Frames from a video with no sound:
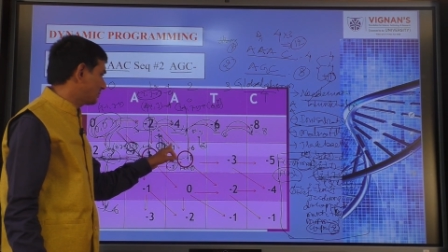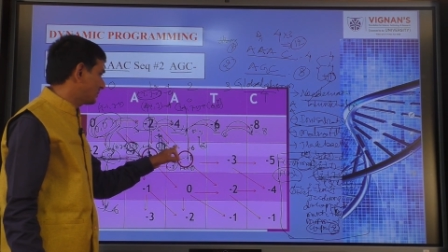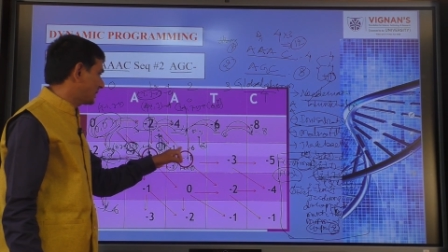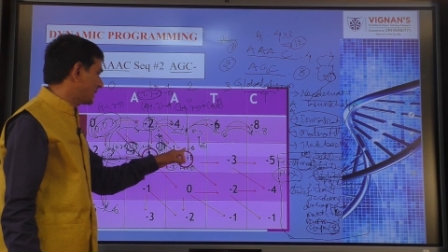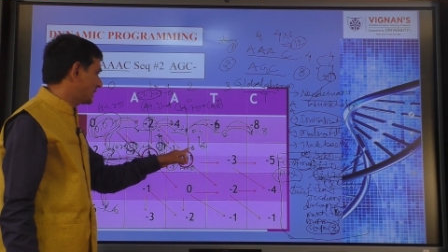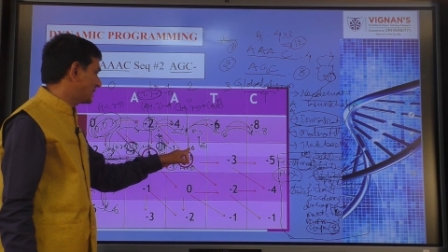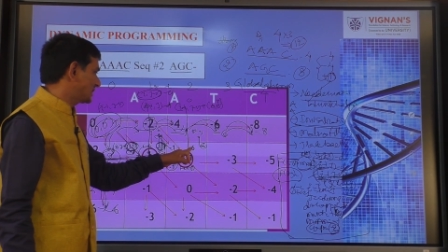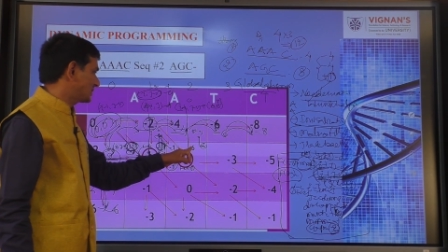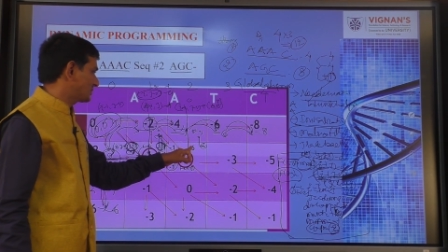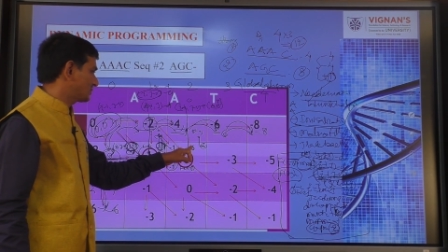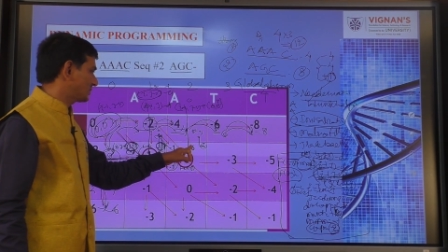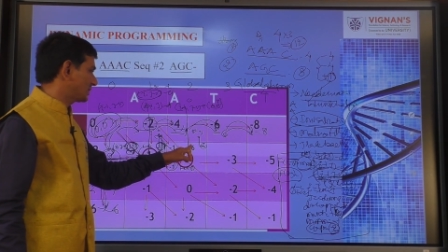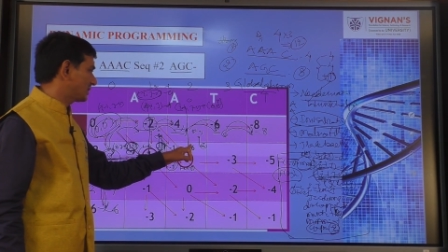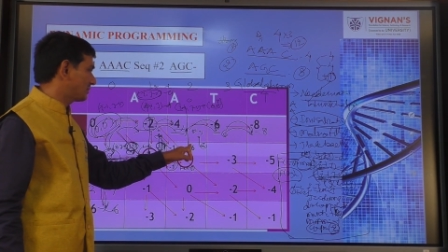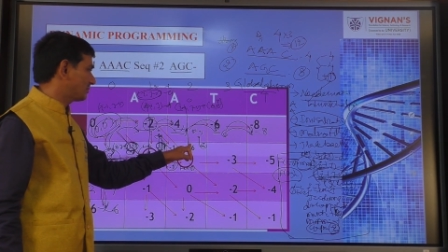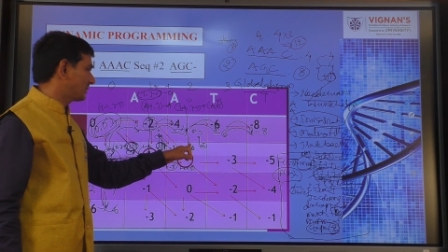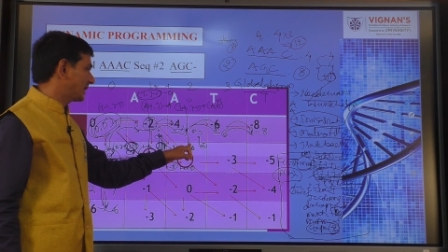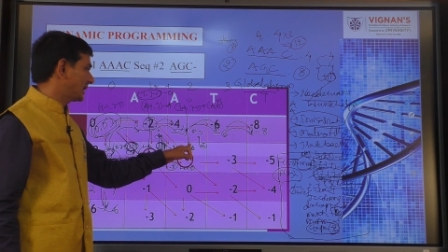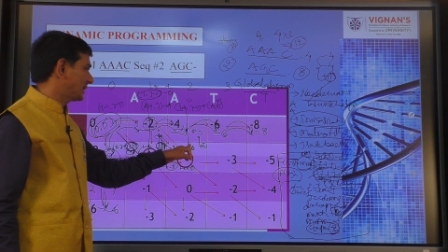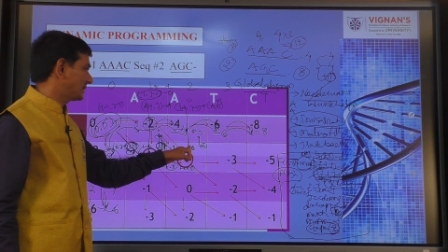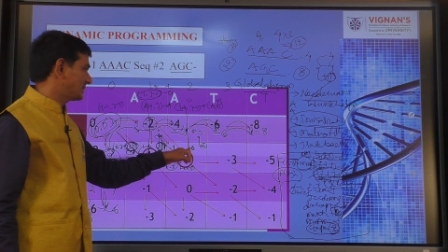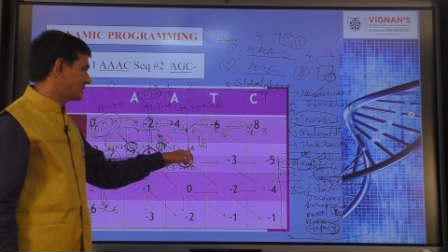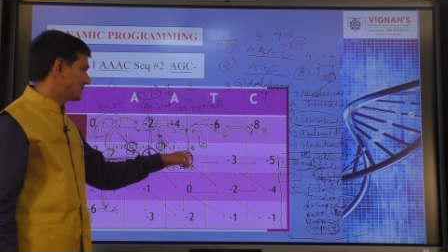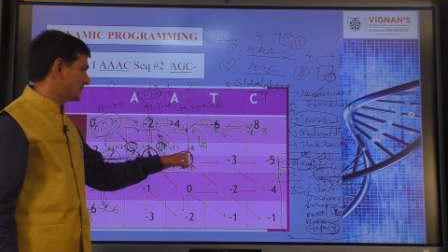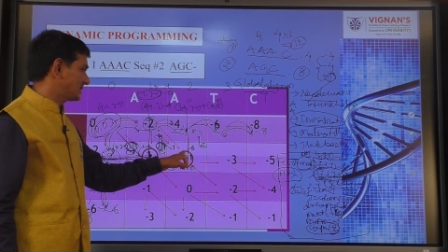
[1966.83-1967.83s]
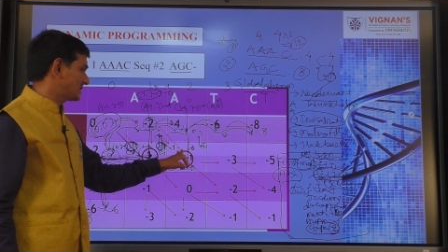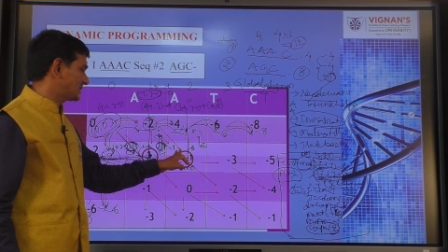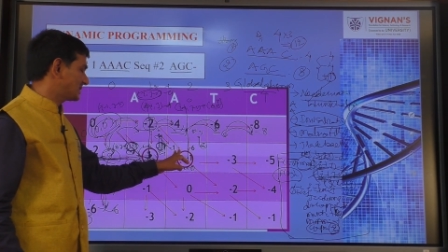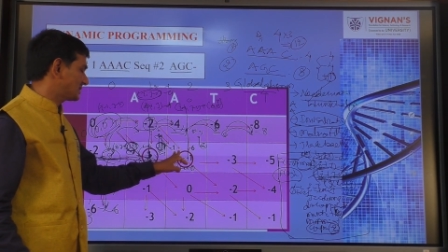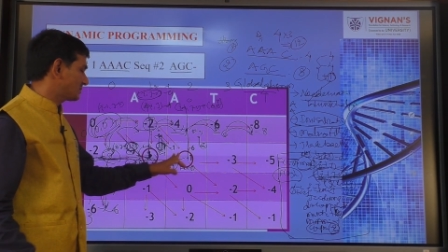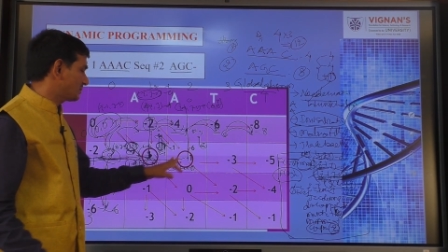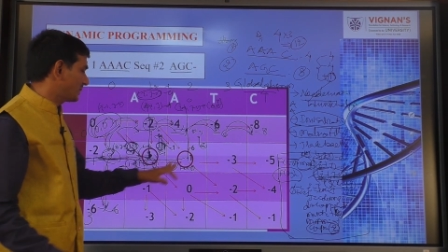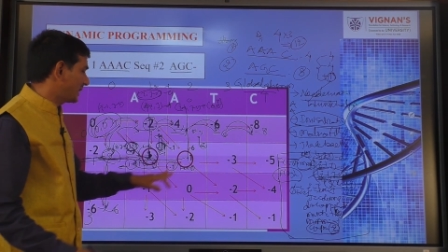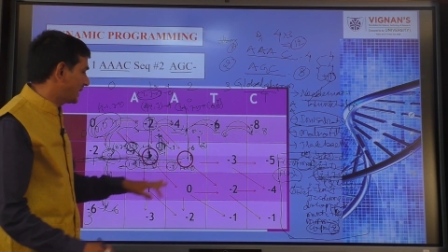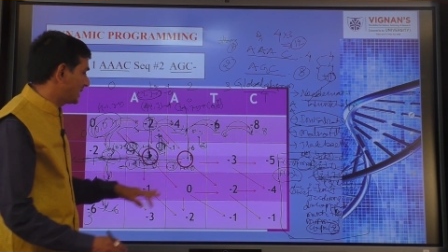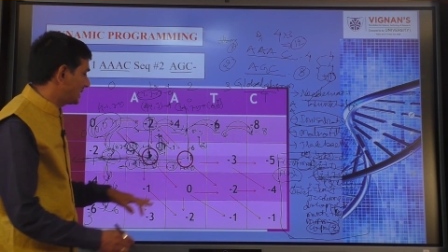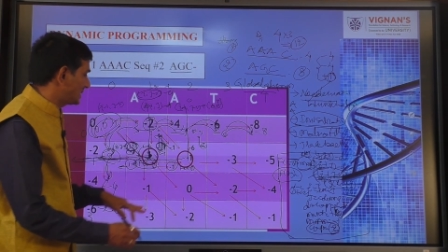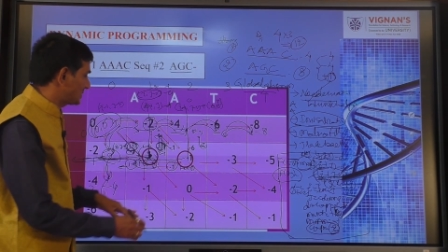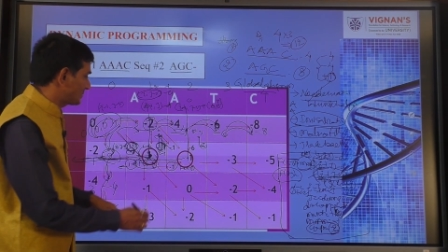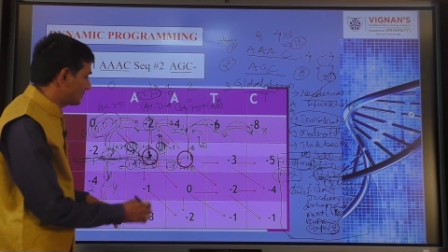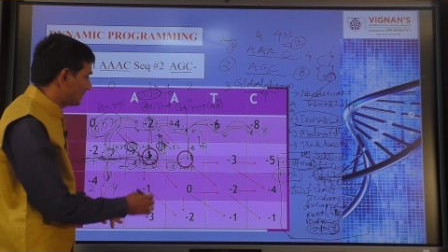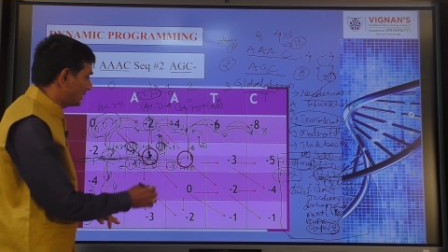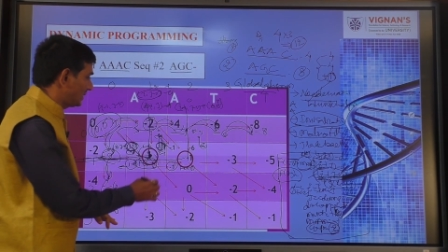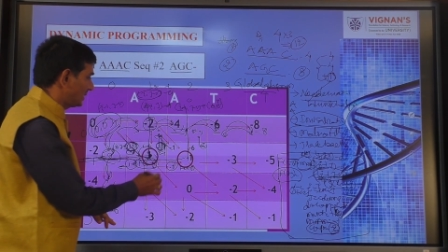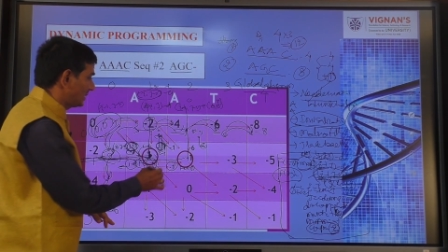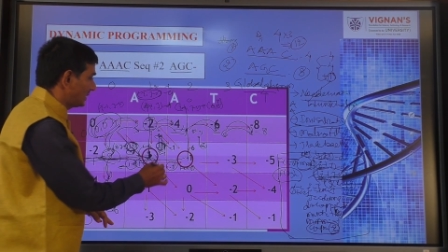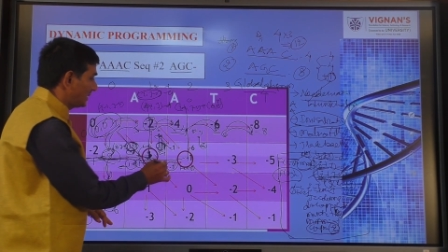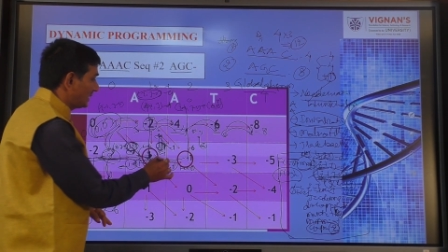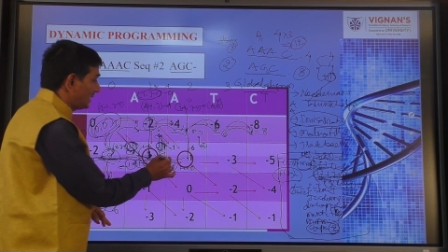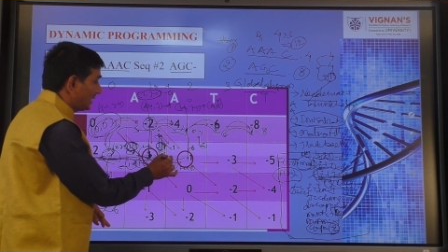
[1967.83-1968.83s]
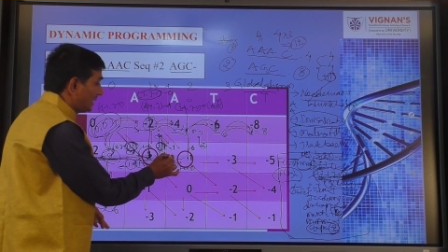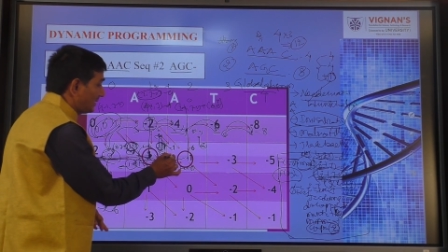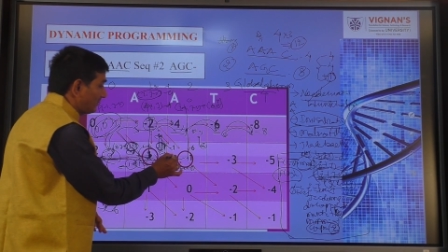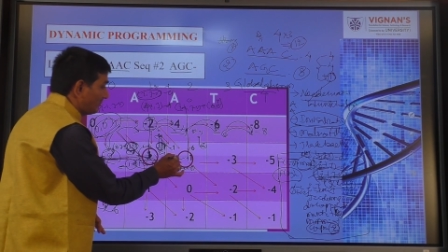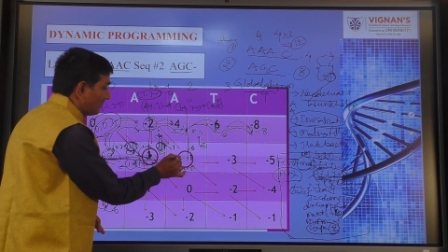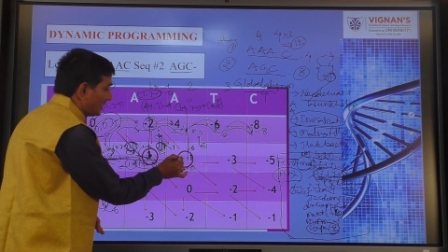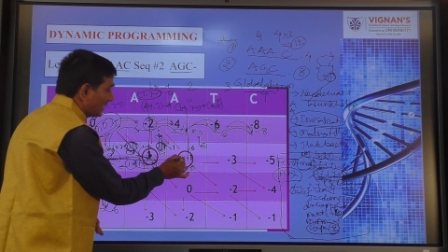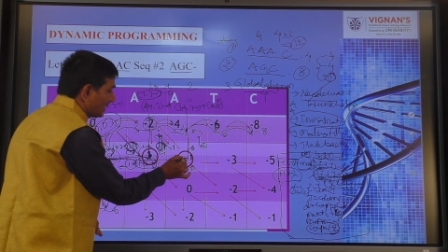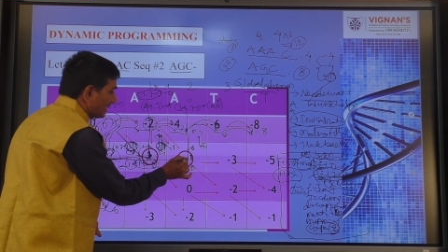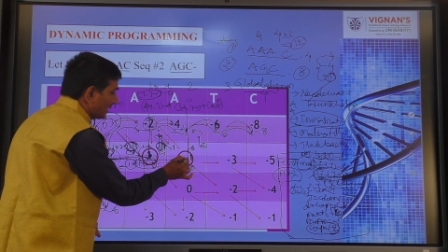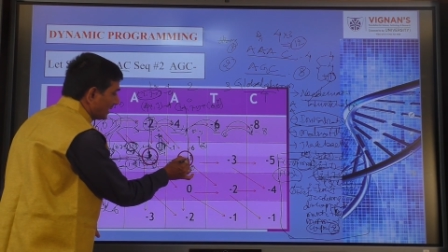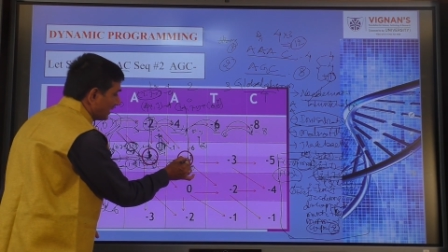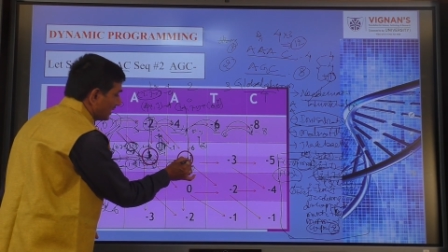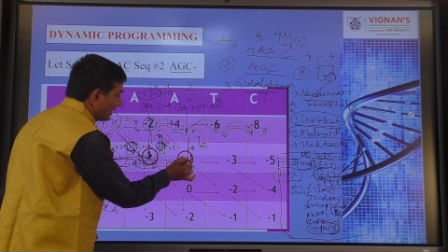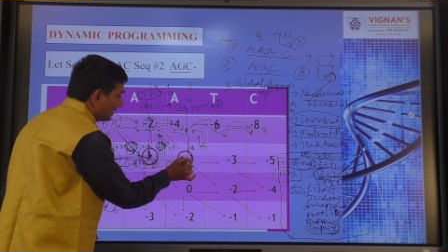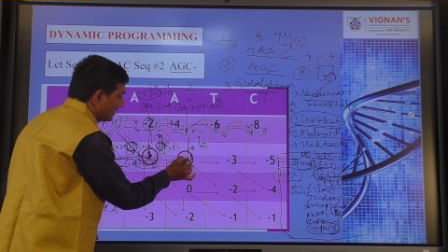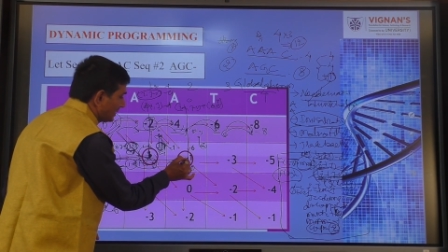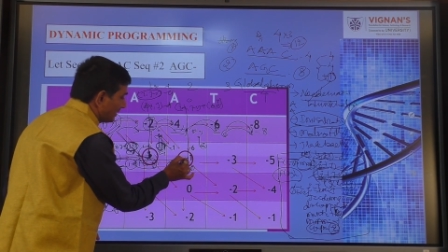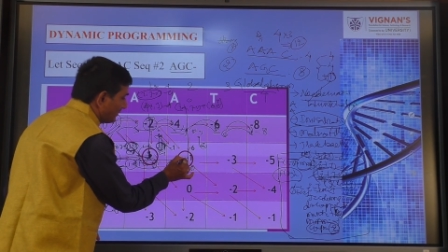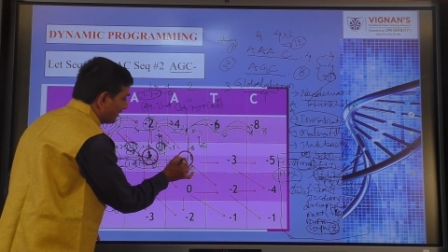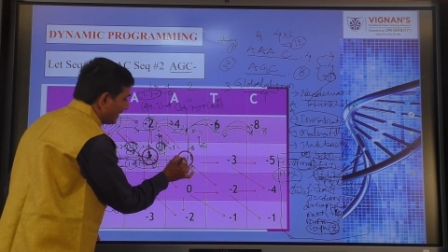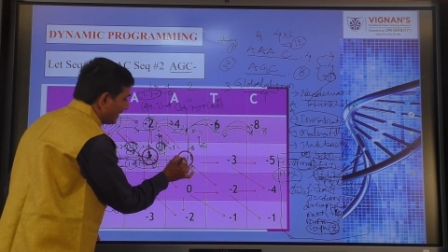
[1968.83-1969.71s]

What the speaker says: minus 1, minus 6 is minus 1. Here we are getting the